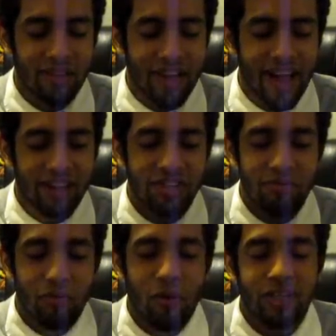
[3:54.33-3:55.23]
actually
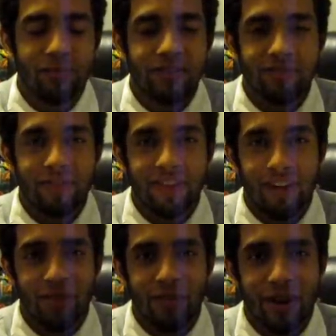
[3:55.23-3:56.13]
more expensive than the
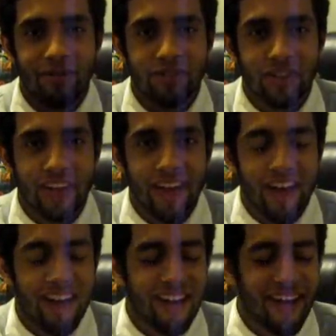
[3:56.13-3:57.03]
other one I was looking
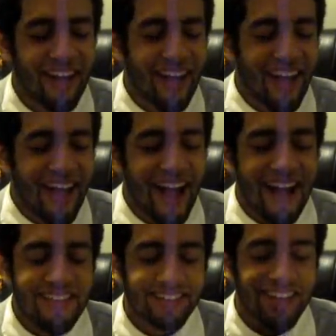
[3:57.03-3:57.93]
at
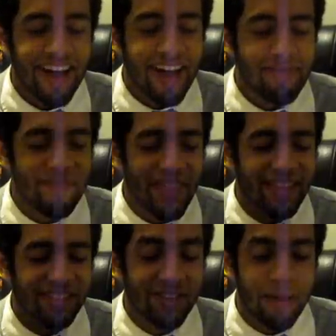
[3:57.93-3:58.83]
the time,
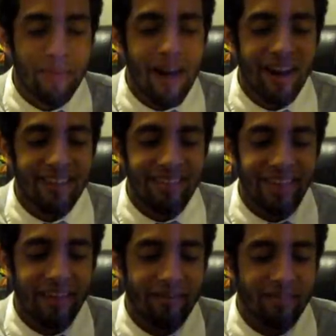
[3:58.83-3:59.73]
so I bought it
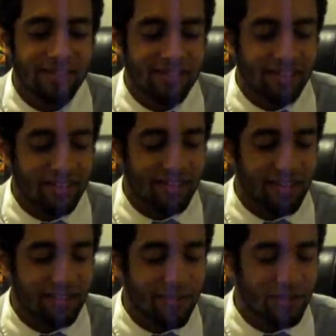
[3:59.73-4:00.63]
thinking it was
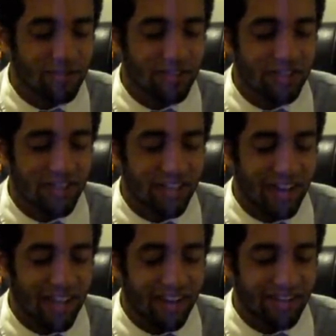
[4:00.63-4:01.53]
the special edition,
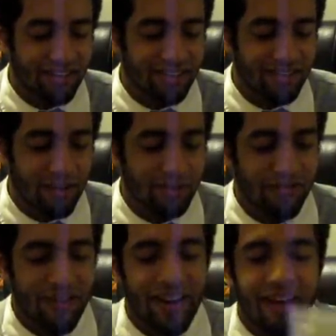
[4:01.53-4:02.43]
and it comes to
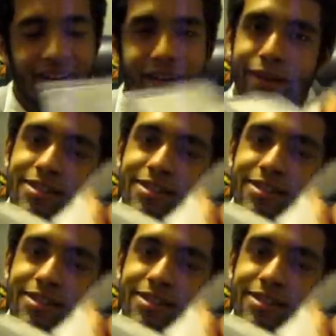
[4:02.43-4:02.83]
find out on the